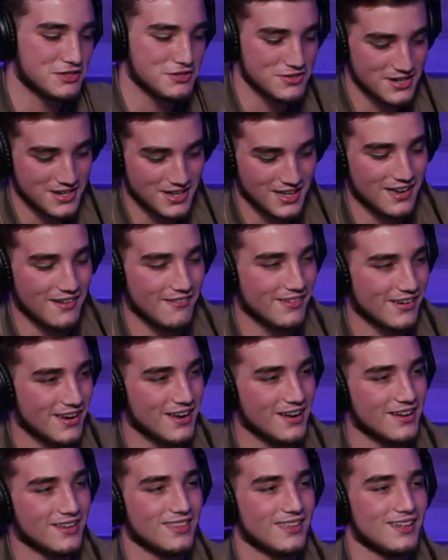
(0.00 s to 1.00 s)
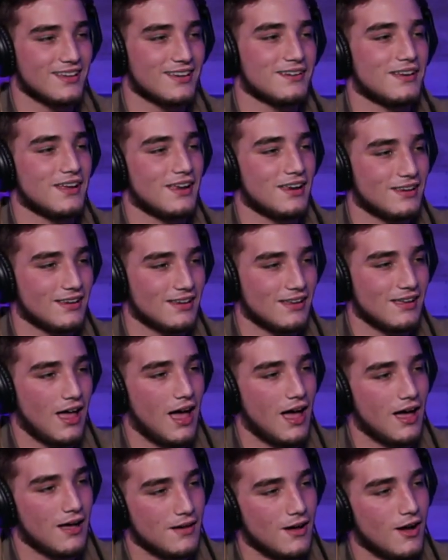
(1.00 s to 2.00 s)
drink, we drink every now and then, and
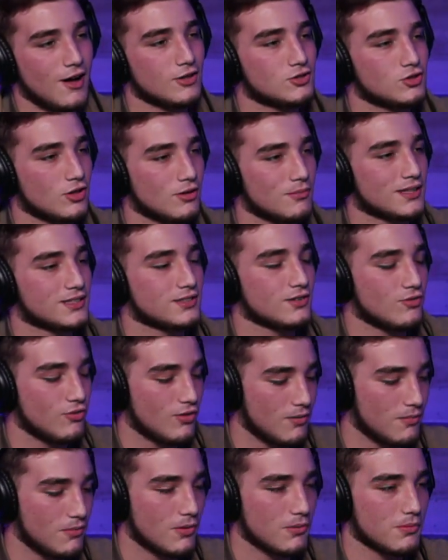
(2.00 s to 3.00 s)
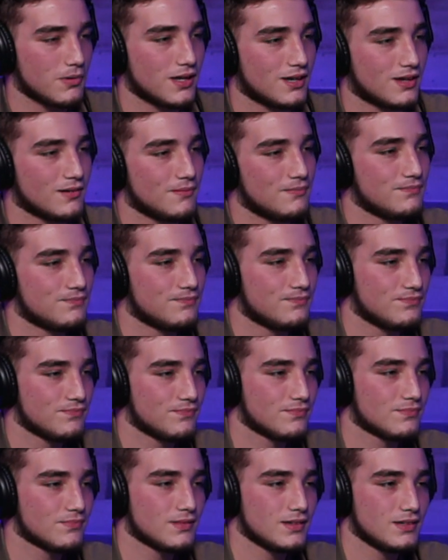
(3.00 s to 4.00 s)
sure, I'll enjoy myself one more week.
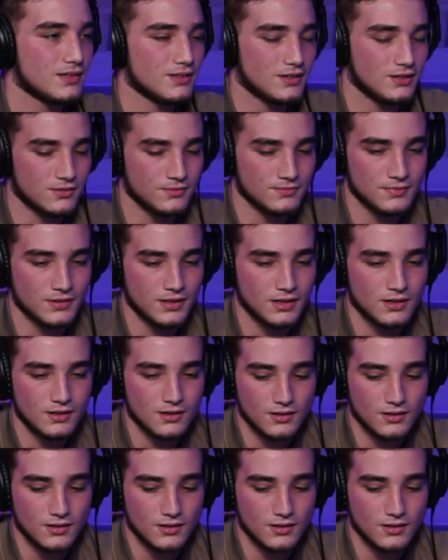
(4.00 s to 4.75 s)
You know,